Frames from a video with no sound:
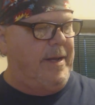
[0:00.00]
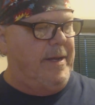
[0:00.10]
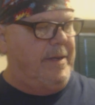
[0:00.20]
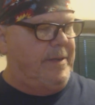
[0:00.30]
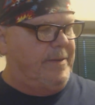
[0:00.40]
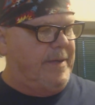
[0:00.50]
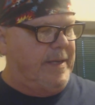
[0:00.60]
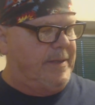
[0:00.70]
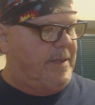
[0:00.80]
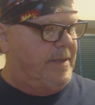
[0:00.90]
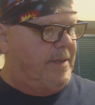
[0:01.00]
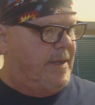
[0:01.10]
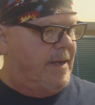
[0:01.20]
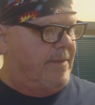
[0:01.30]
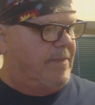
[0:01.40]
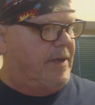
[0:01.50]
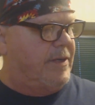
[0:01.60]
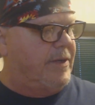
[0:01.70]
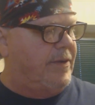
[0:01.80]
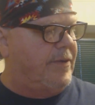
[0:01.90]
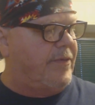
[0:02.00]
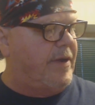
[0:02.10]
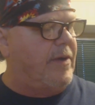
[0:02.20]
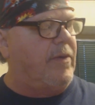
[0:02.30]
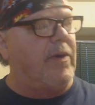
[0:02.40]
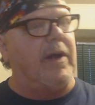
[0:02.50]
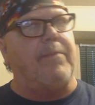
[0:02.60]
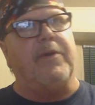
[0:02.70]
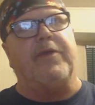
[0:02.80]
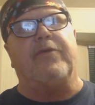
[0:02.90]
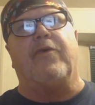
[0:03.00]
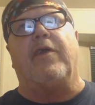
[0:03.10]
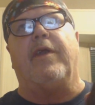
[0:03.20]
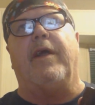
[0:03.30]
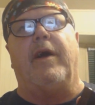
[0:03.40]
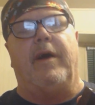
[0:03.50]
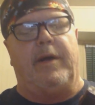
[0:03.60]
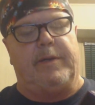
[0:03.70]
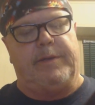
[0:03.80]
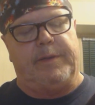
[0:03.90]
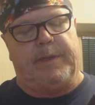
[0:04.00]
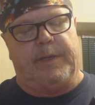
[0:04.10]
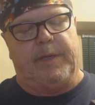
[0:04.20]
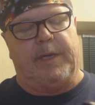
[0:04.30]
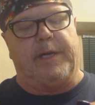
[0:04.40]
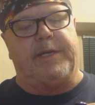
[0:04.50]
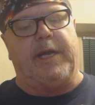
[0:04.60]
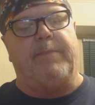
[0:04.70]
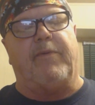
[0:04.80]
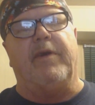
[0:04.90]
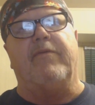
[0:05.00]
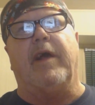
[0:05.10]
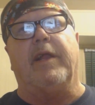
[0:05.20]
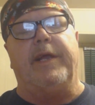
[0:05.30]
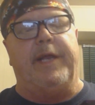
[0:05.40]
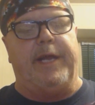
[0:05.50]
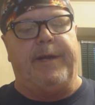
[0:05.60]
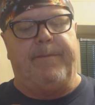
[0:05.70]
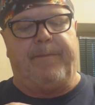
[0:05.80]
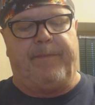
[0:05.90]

I'm going to do this anyway. We're going to put this on a T-Priv LED,